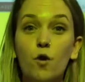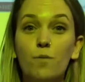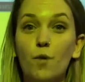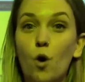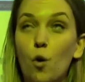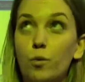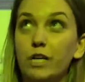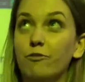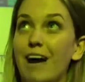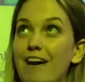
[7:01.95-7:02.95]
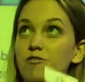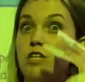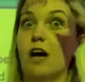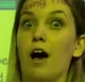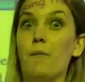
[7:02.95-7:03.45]
or more, we
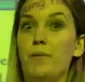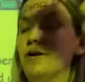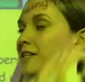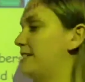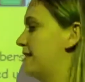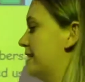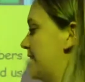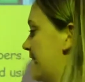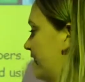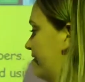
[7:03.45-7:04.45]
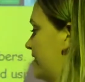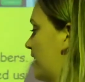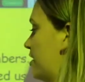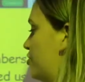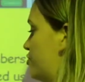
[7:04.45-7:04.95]
round up to the nearest
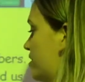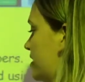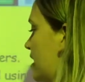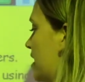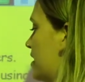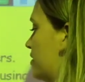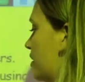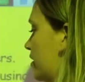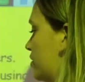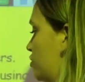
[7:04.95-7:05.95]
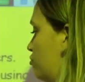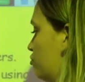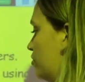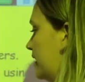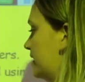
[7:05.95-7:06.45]
100. So I could
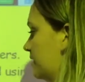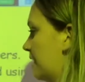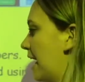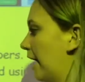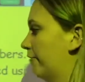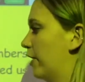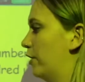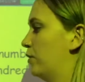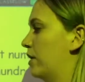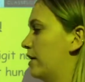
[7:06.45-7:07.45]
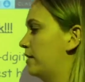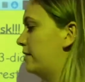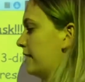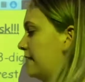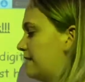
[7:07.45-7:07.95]
draw a little arrow.
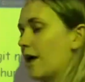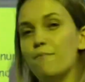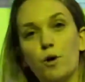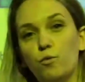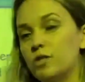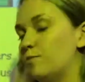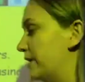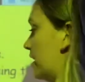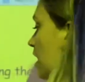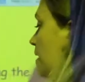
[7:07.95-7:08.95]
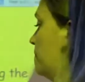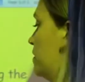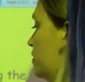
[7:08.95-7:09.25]
This number would become